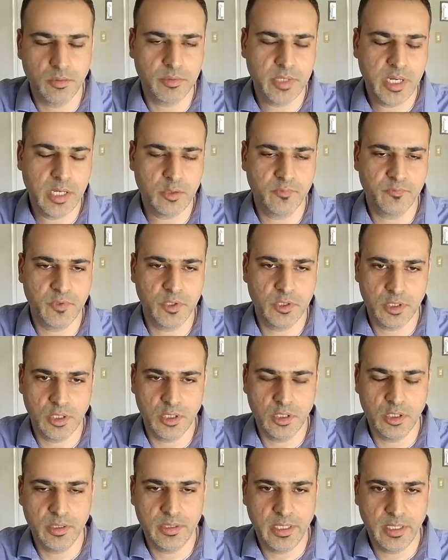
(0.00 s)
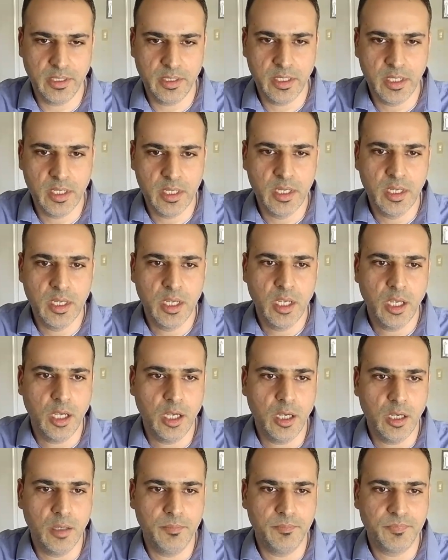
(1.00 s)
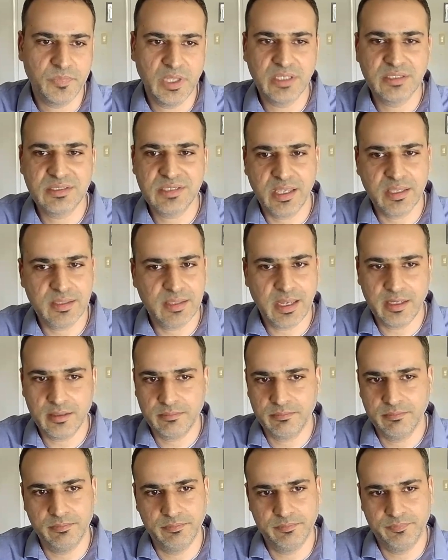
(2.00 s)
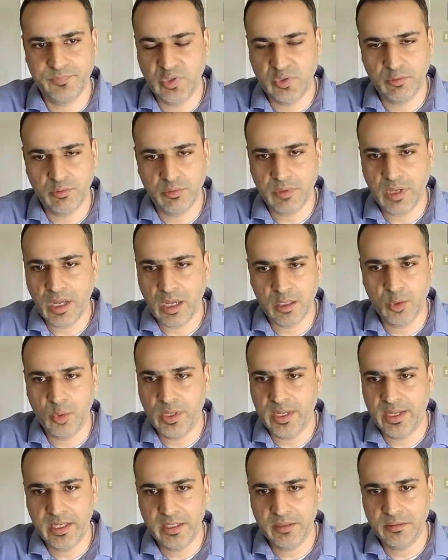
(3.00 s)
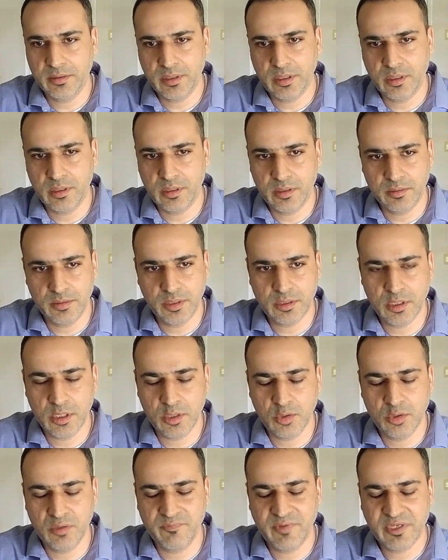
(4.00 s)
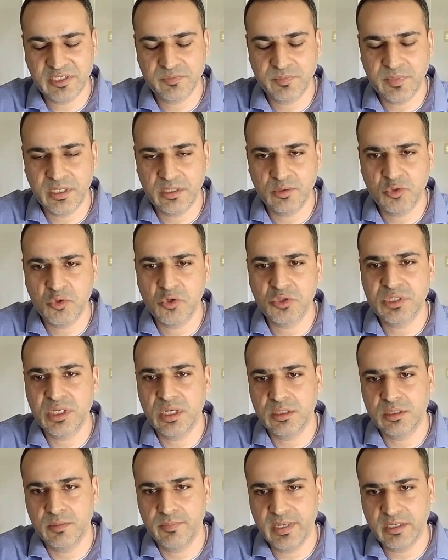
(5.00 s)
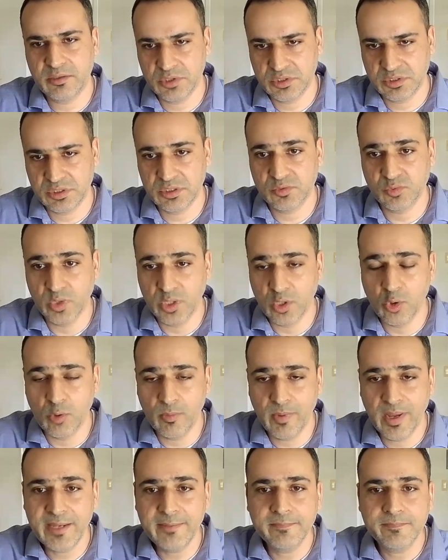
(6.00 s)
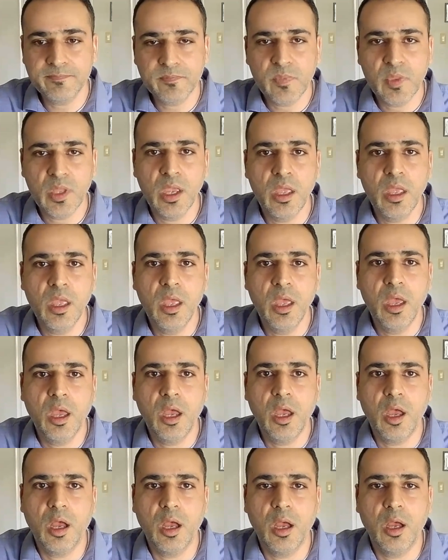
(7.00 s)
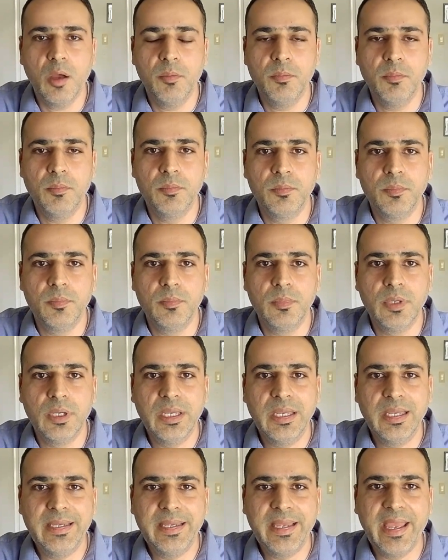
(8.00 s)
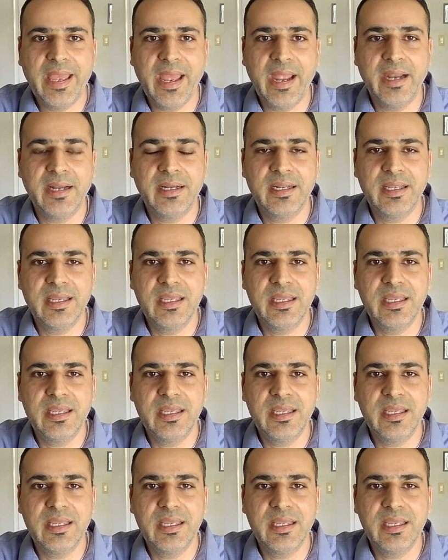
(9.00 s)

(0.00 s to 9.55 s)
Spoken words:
rate of return, and things like that, ROI, return on investment, those are the matrices we go by. And